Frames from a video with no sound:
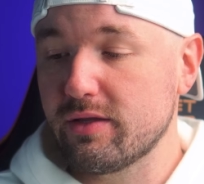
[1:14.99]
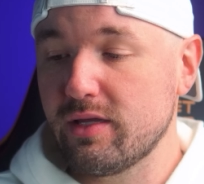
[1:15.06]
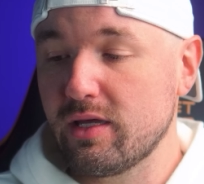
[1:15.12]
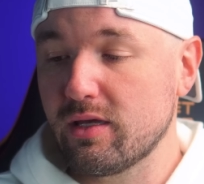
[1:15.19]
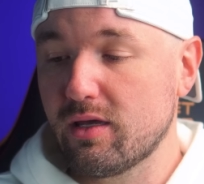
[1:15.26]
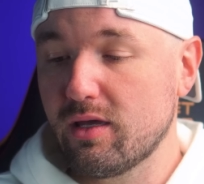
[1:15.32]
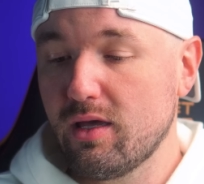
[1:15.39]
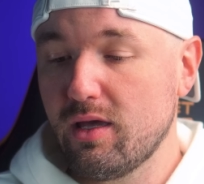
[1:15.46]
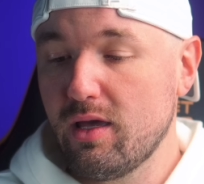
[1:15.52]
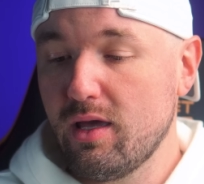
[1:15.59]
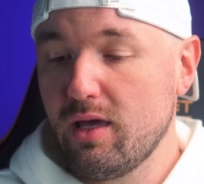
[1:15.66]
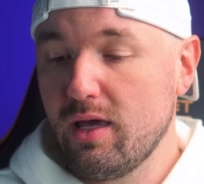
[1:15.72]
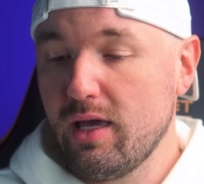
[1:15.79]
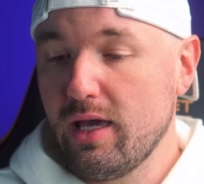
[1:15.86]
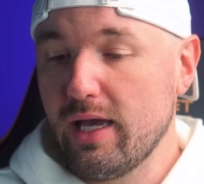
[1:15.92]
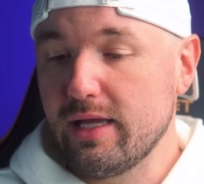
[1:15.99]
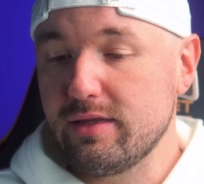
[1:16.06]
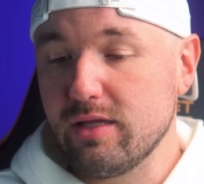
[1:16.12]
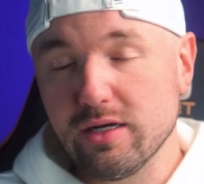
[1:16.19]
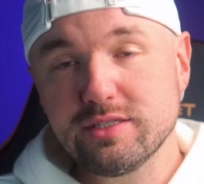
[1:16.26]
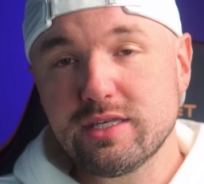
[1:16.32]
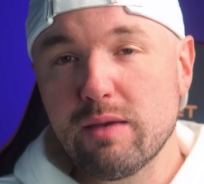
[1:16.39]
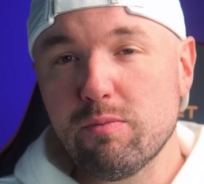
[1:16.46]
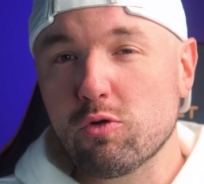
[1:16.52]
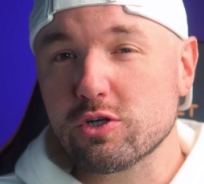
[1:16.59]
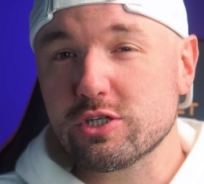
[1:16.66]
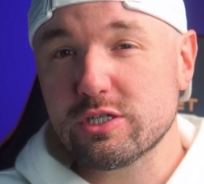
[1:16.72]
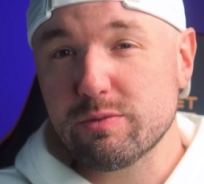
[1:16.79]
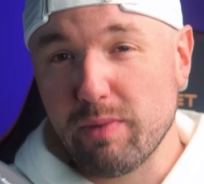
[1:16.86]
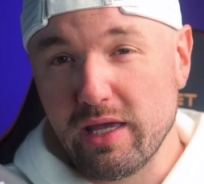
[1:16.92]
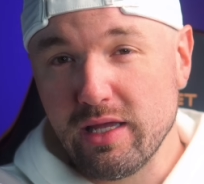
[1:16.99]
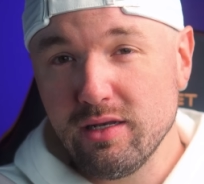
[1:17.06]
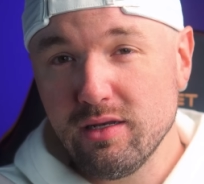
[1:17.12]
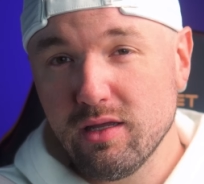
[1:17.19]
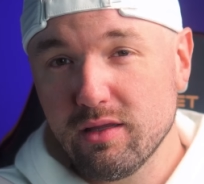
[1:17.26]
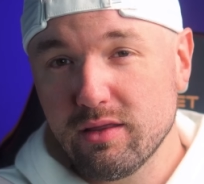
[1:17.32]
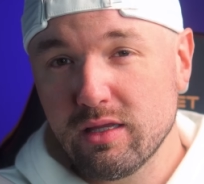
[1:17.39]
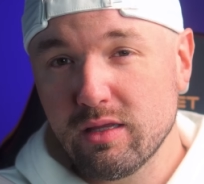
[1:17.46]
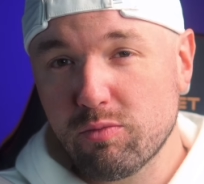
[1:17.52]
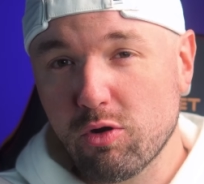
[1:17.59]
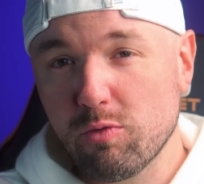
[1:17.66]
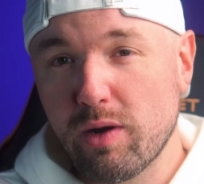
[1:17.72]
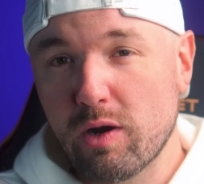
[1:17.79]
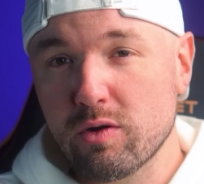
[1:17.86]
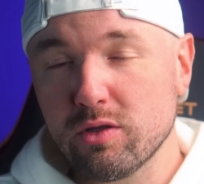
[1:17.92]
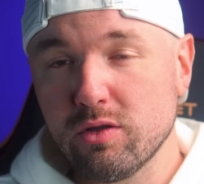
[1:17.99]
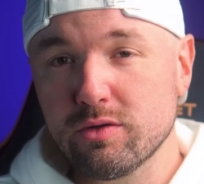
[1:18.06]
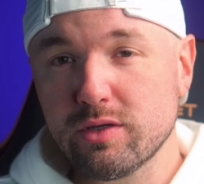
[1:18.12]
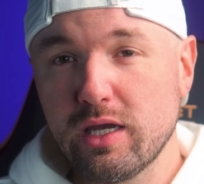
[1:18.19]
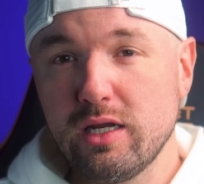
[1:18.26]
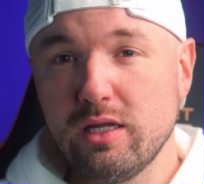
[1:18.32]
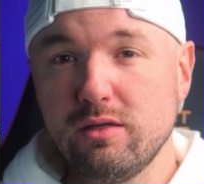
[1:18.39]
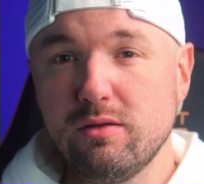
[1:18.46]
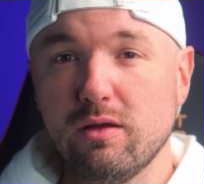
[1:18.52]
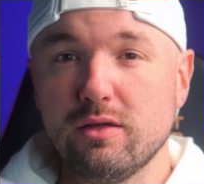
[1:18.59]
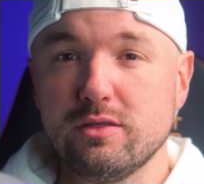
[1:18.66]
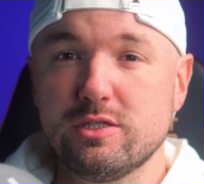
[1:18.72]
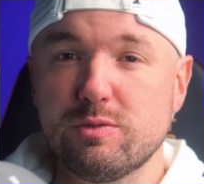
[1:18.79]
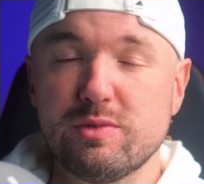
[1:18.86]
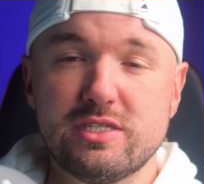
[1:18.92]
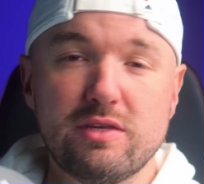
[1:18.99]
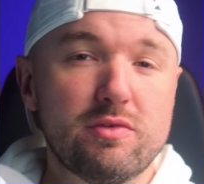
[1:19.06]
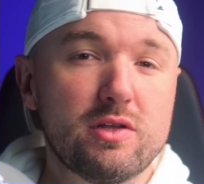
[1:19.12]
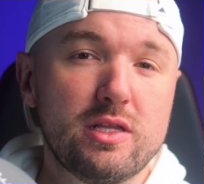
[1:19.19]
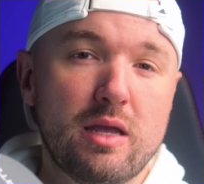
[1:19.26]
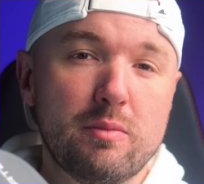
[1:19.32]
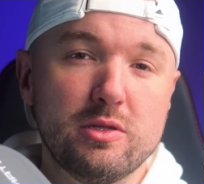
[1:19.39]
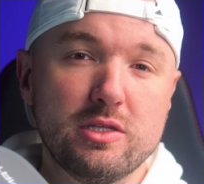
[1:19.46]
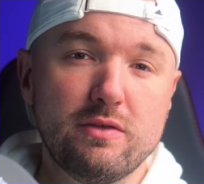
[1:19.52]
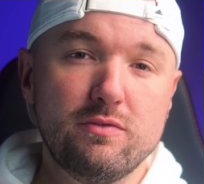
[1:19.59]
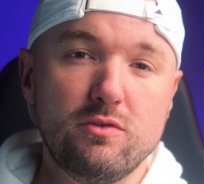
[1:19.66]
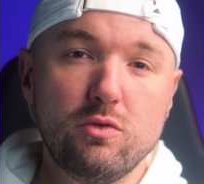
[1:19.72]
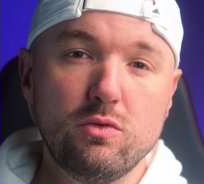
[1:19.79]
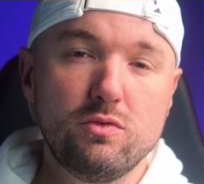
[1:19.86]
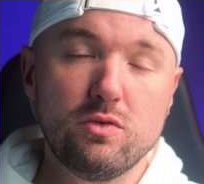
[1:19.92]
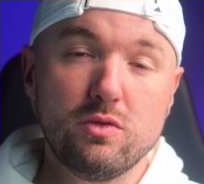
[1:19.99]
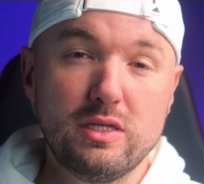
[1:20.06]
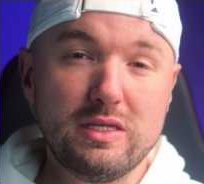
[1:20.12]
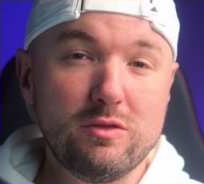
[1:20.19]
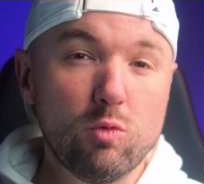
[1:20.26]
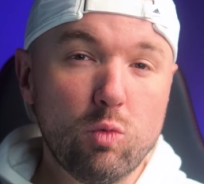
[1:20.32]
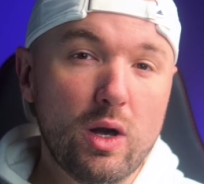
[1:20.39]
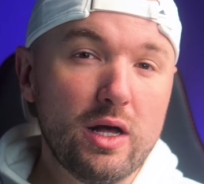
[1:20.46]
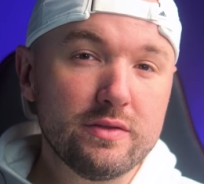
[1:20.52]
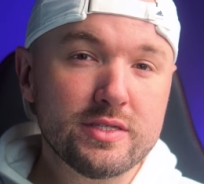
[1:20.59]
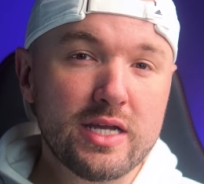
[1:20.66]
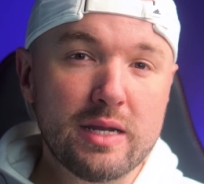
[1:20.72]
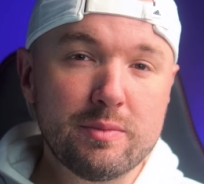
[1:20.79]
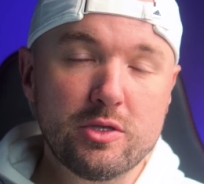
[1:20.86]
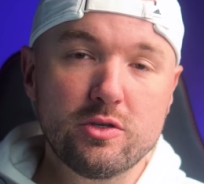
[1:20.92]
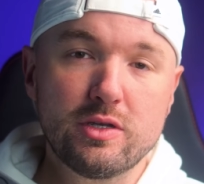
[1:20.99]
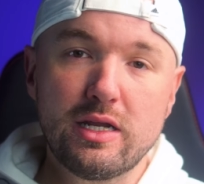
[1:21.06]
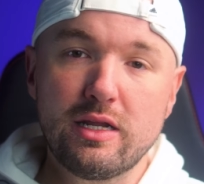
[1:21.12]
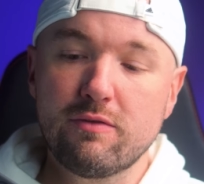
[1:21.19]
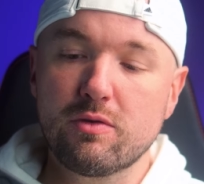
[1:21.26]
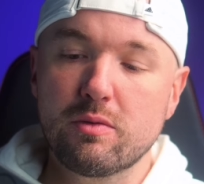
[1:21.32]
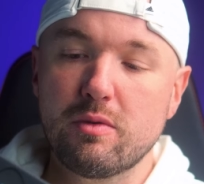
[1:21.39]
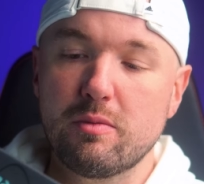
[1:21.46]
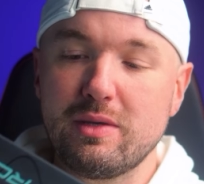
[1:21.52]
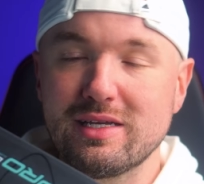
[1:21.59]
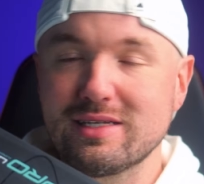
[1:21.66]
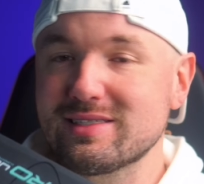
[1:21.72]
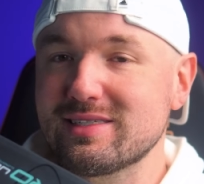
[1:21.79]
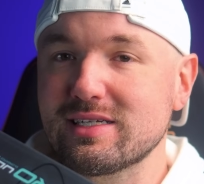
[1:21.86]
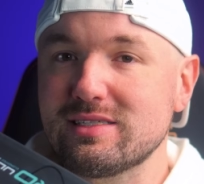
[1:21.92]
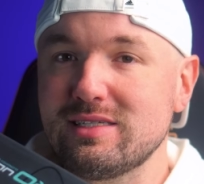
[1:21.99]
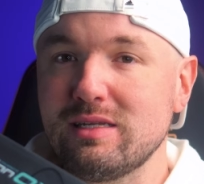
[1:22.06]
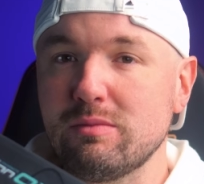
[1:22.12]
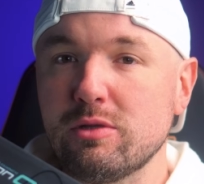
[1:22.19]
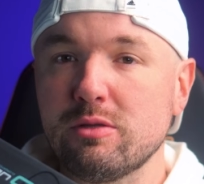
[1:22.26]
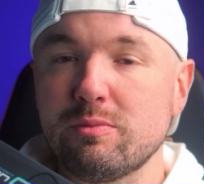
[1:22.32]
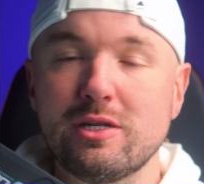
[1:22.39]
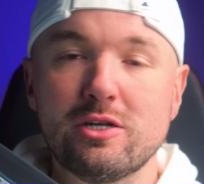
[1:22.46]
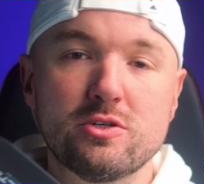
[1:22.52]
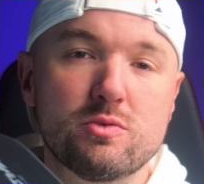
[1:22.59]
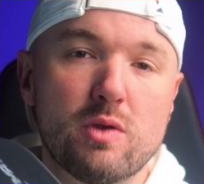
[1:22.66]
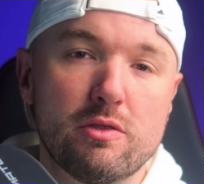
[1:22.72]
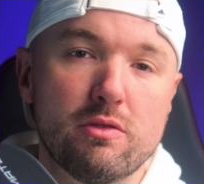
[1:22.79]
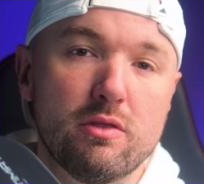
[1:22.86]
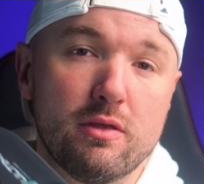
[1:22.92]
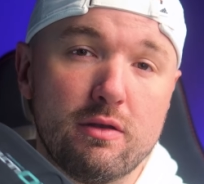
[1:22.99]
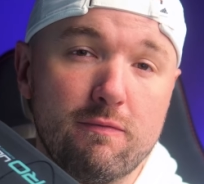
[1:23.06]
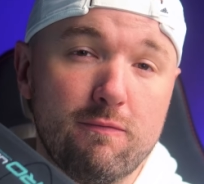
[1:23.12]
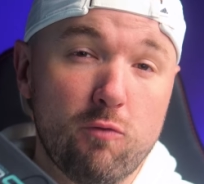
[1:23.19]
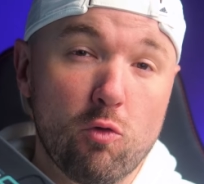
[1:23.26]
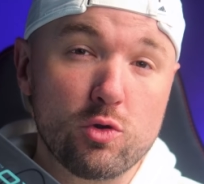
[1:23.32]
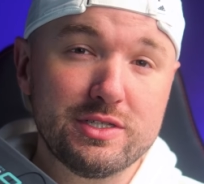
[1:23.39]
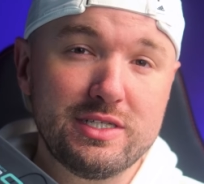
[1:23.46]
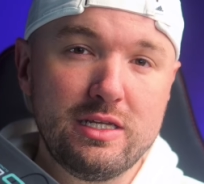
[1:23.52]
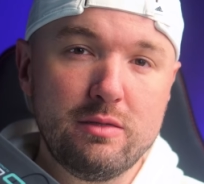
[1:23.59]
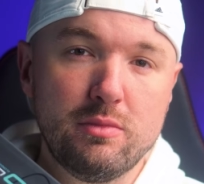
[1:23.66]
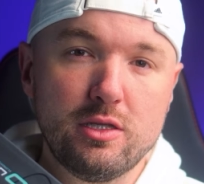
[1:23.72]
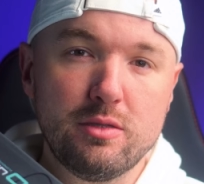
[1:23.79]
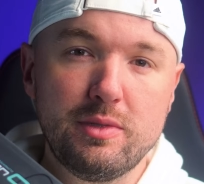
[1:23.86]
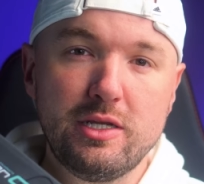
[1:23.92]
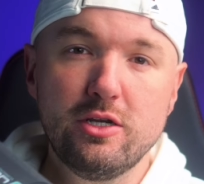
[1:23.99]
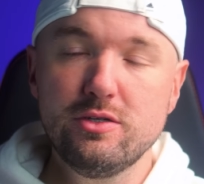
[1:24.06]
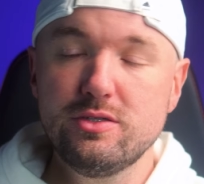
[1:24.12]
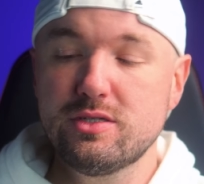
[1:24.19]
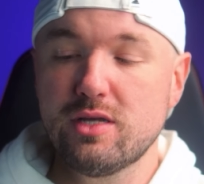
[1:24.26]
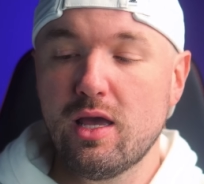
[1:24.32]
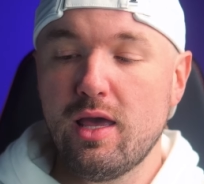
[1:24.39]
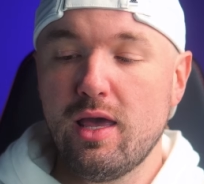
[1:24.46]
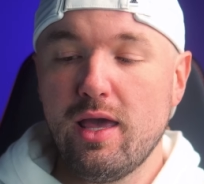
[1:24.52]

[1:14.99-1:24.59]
I think it does get more spin than the Pro Power Elongated, specifically, I believe, due to the dwell time that you're getting from it being 16 millimeters rather than 14 millimeters.